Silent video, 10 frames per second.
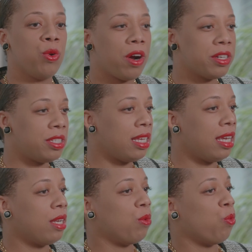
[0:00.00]
You are
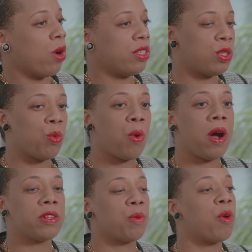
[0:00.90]
seeing once in a
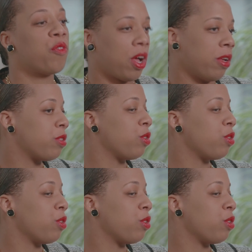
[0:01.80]
while someone of color